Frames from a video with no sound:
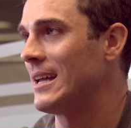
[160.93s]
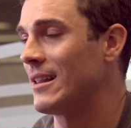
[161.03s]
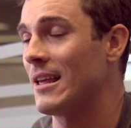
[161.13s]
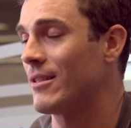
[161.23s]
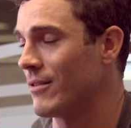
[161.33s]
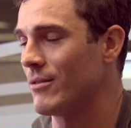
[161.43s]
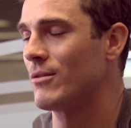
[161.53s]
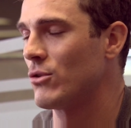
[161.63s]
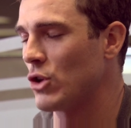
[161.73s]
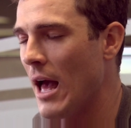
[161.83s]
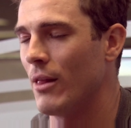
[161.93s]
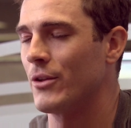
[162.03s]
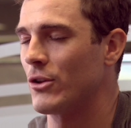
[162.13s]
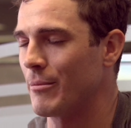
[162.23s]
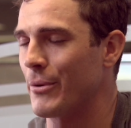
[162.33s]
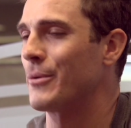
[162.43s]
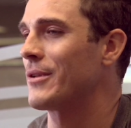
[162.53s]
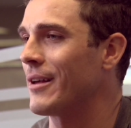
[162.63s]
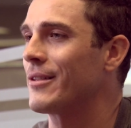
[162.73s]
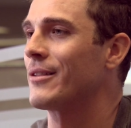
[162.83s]
it, it's a challenging
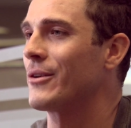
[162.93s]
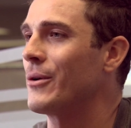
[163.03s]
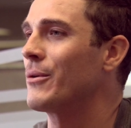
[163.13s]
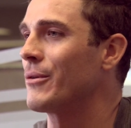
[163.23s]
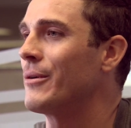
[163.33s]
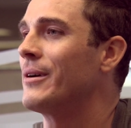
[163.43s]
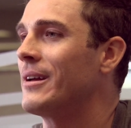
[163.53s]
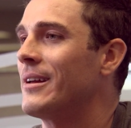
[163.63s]
process to go through